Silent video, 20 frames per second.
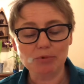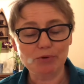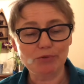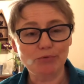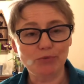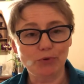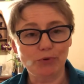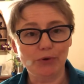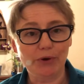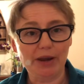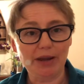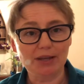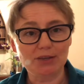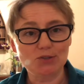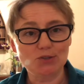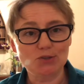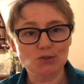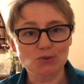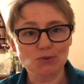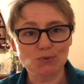referring
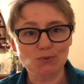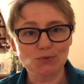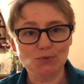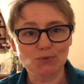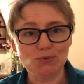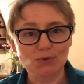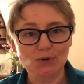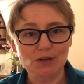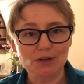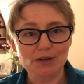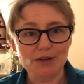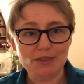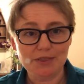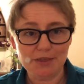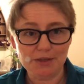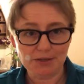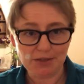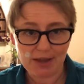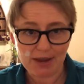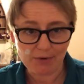to
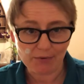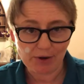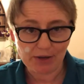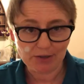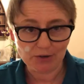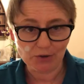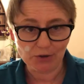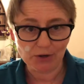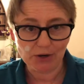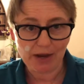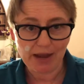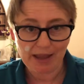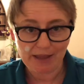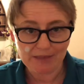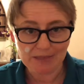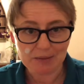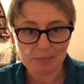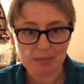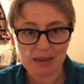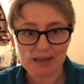the narrator
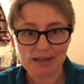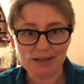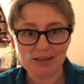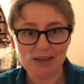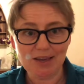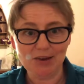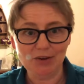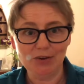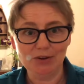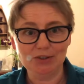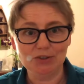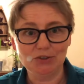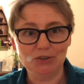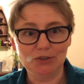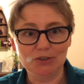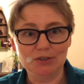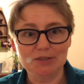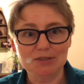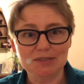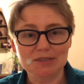and the main
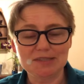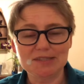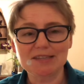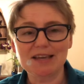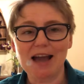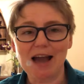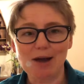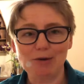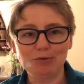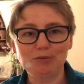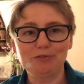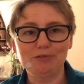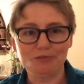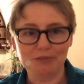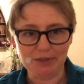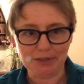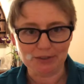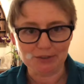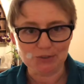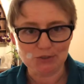character, Scout
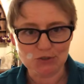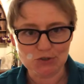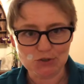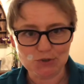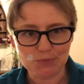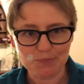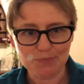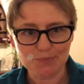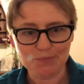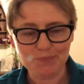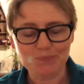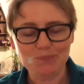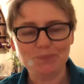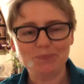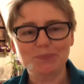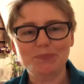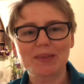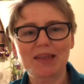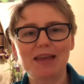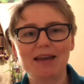Finch.
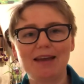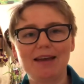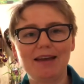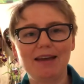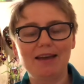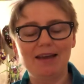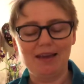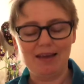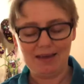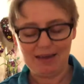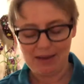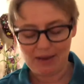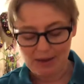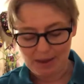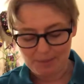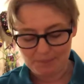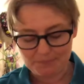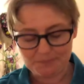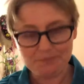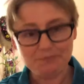
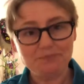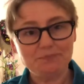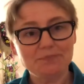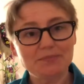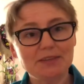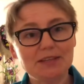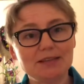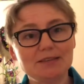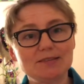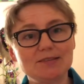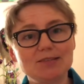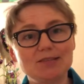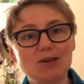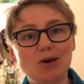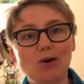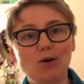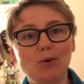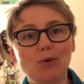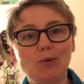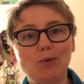Okay,
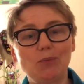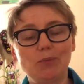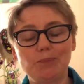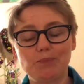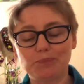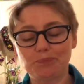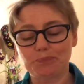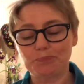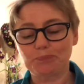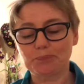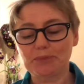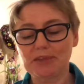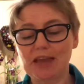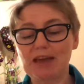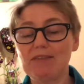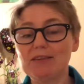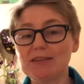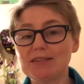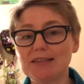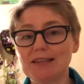so
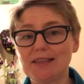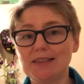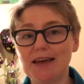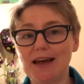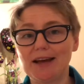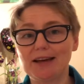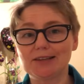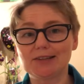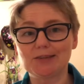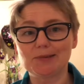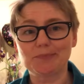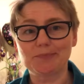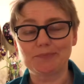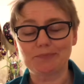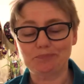having said that,